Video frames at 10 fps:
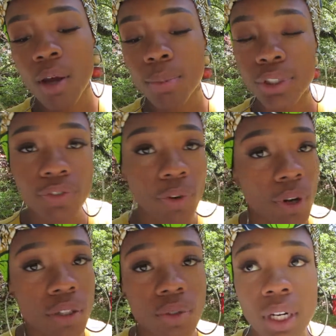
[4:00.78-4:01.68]
put your phone
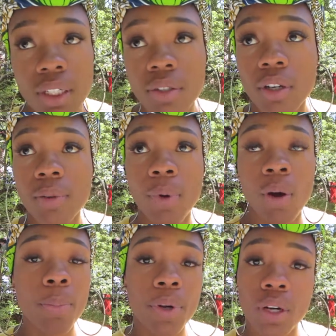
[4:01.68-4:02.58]
on do not disturb
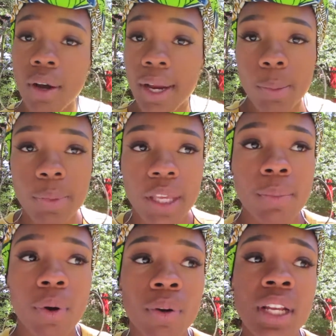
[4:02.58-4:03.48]
mode, put it on airplane
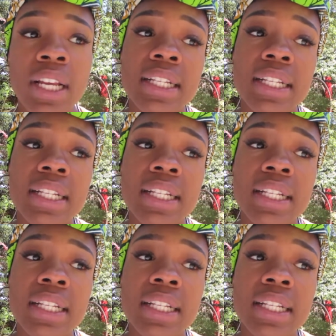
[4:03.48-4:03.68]
mode,